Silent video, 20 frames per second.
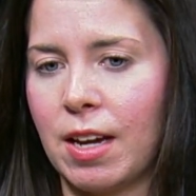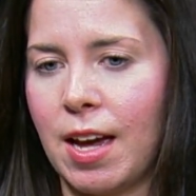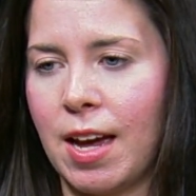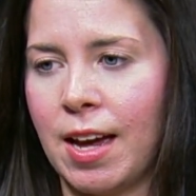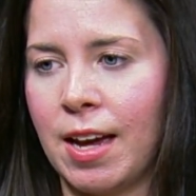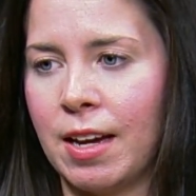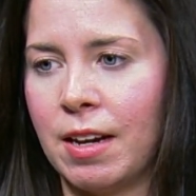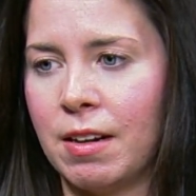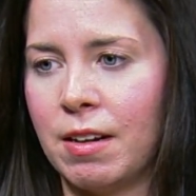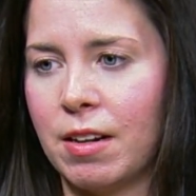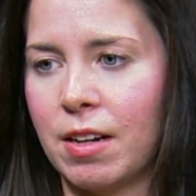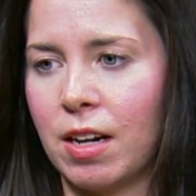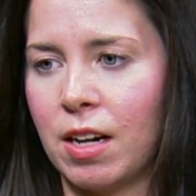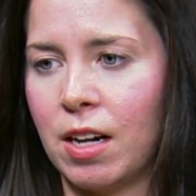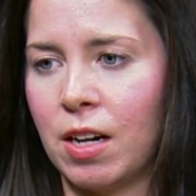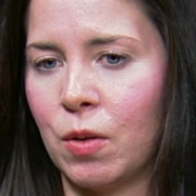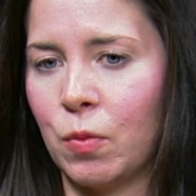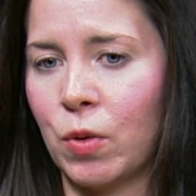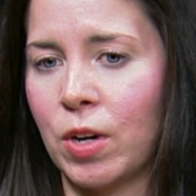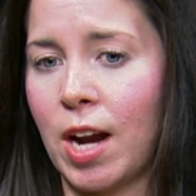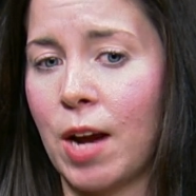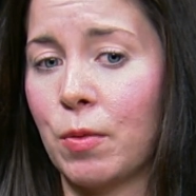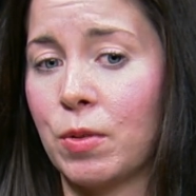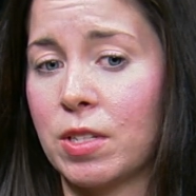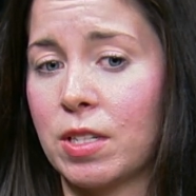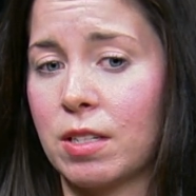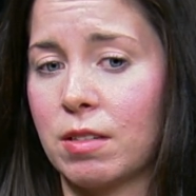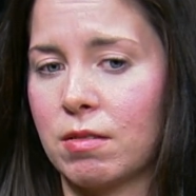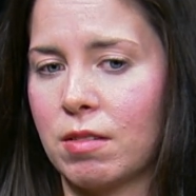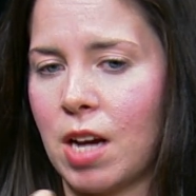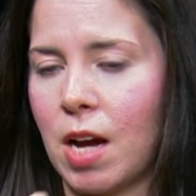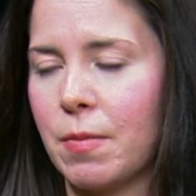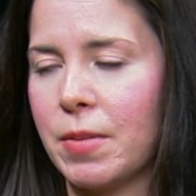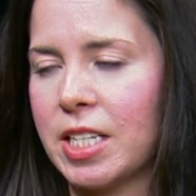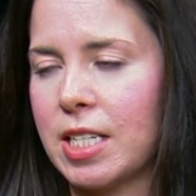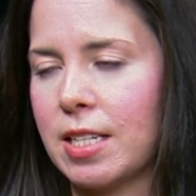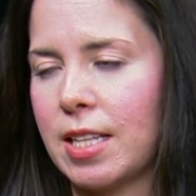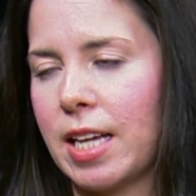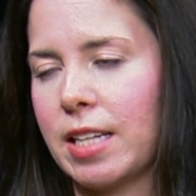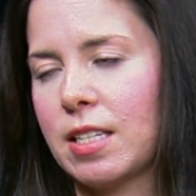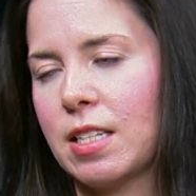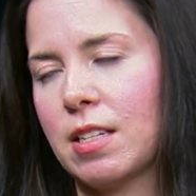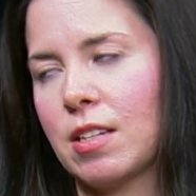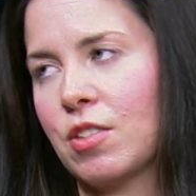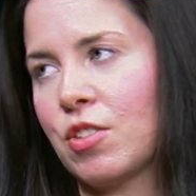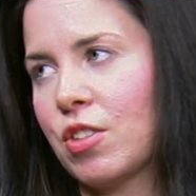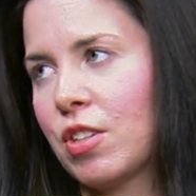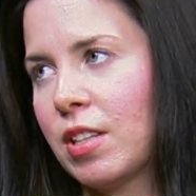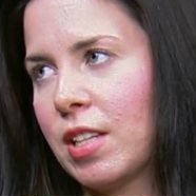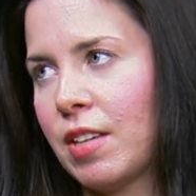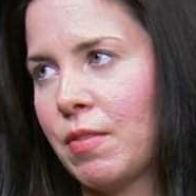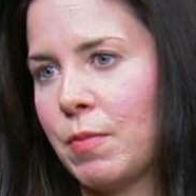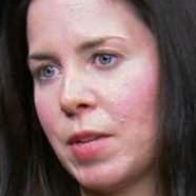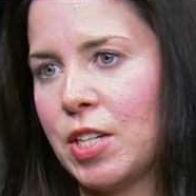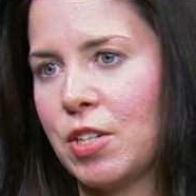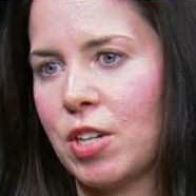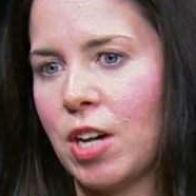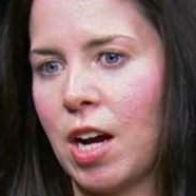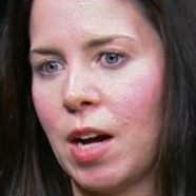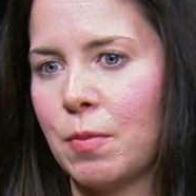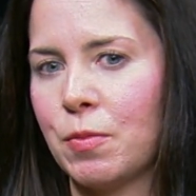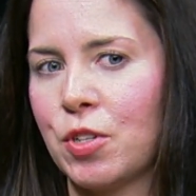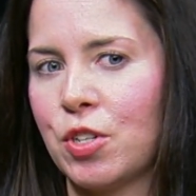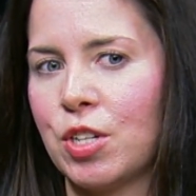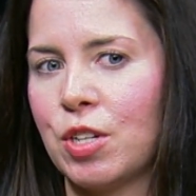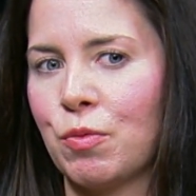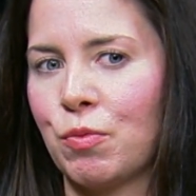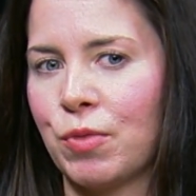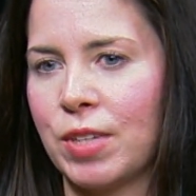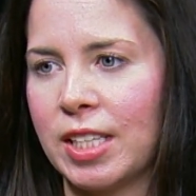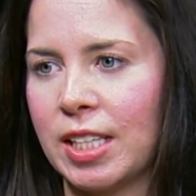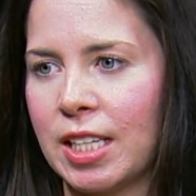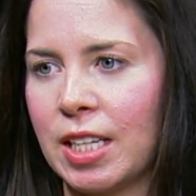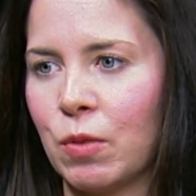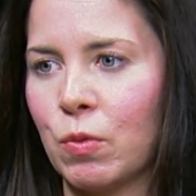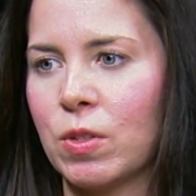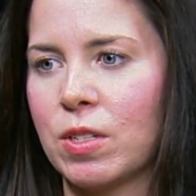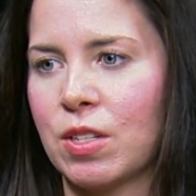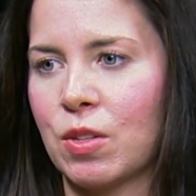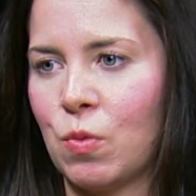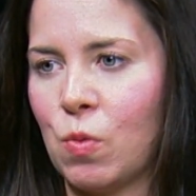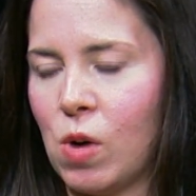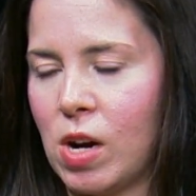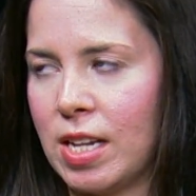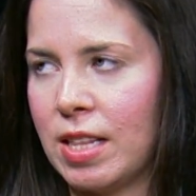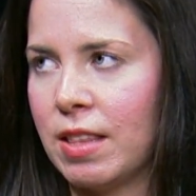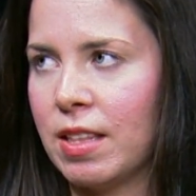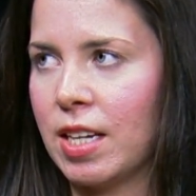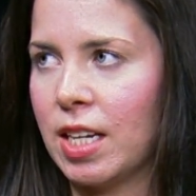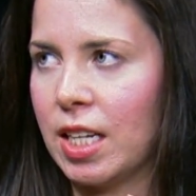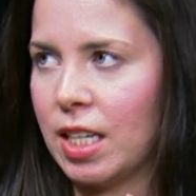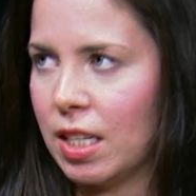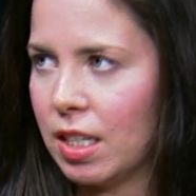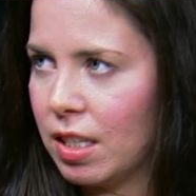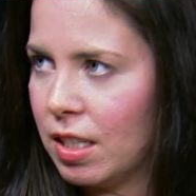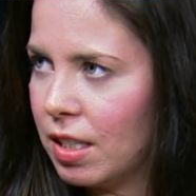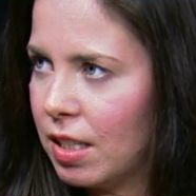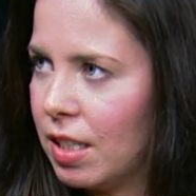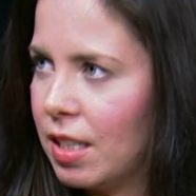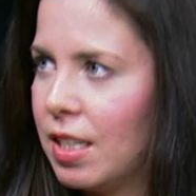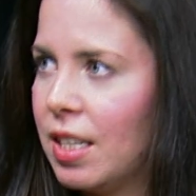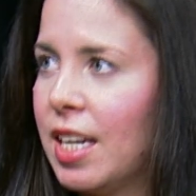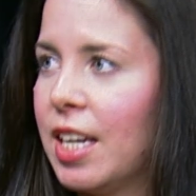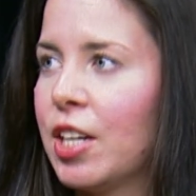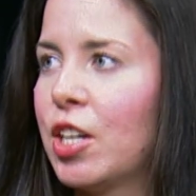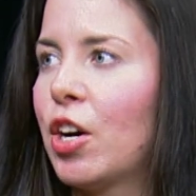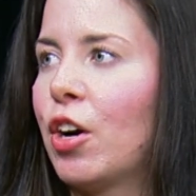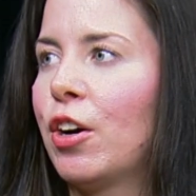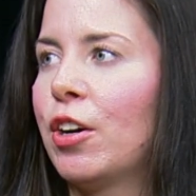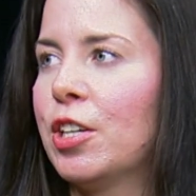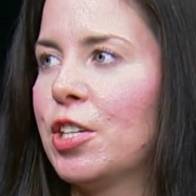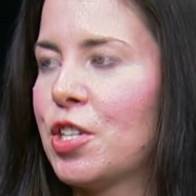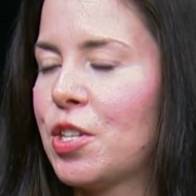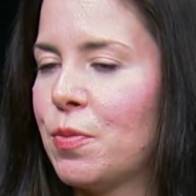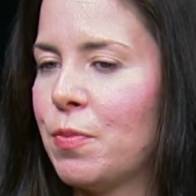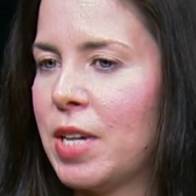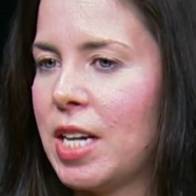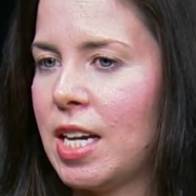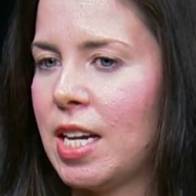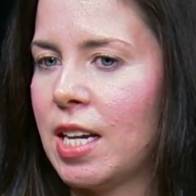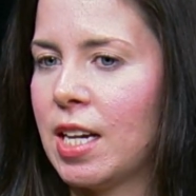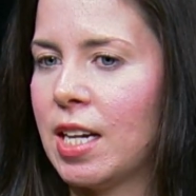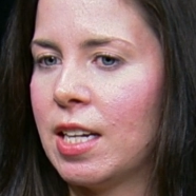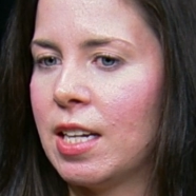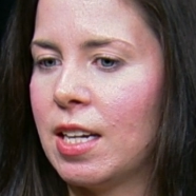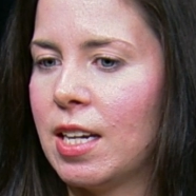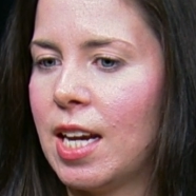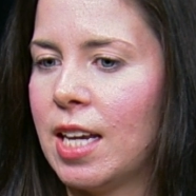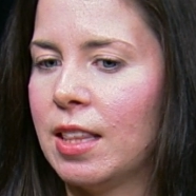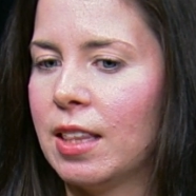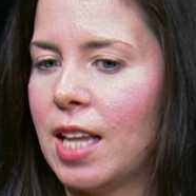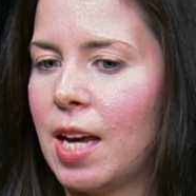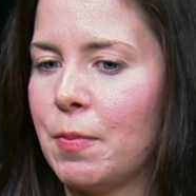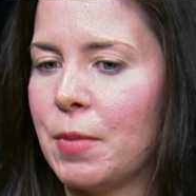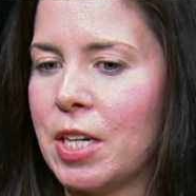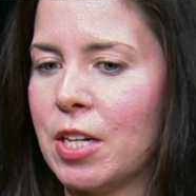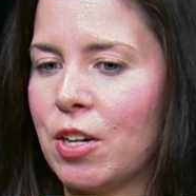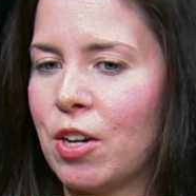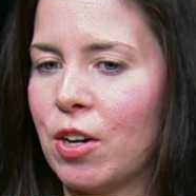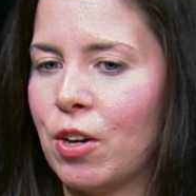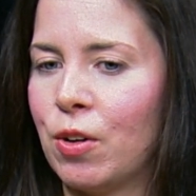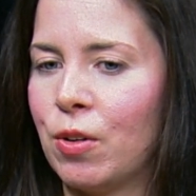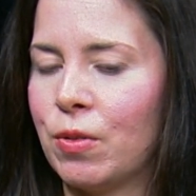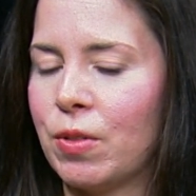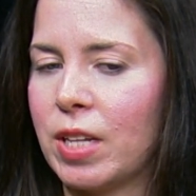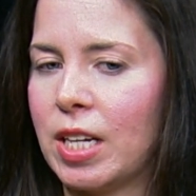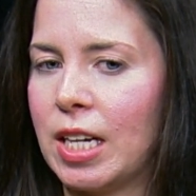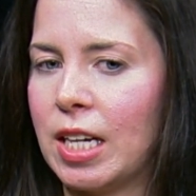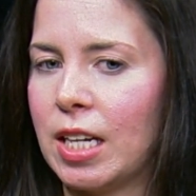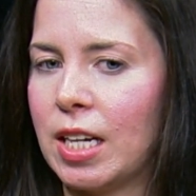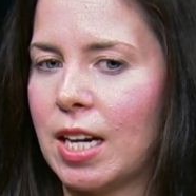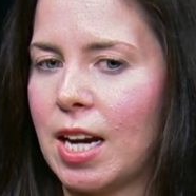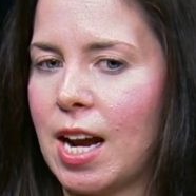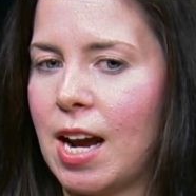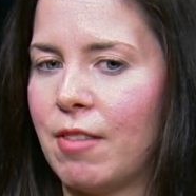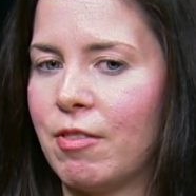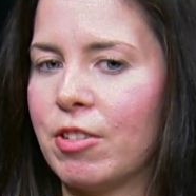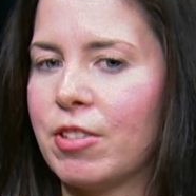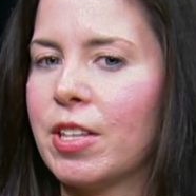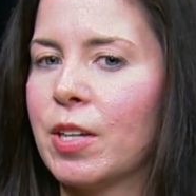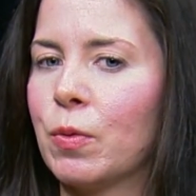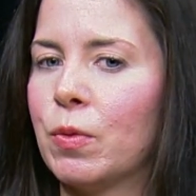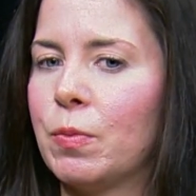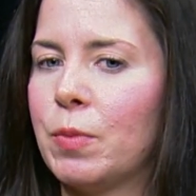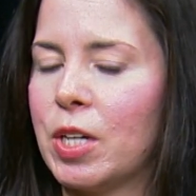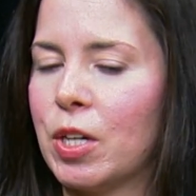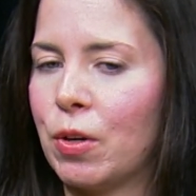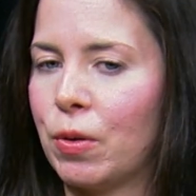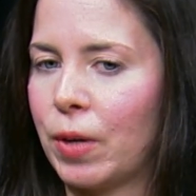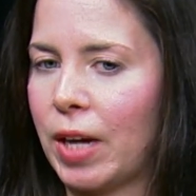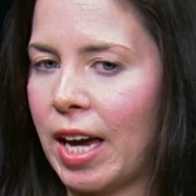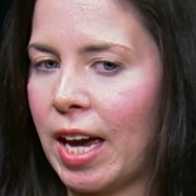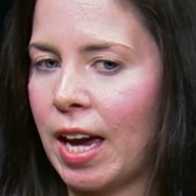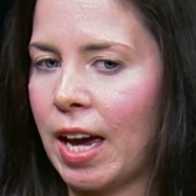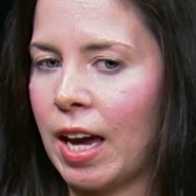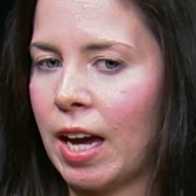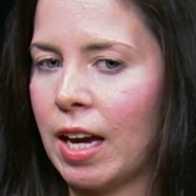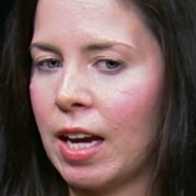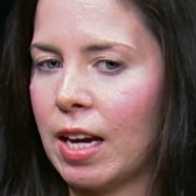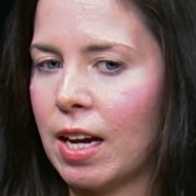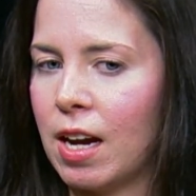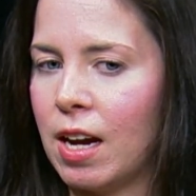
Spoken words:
And when I was coming to that decision to leave my job, she really was the one that encouraged me and let me know that everything would be okay.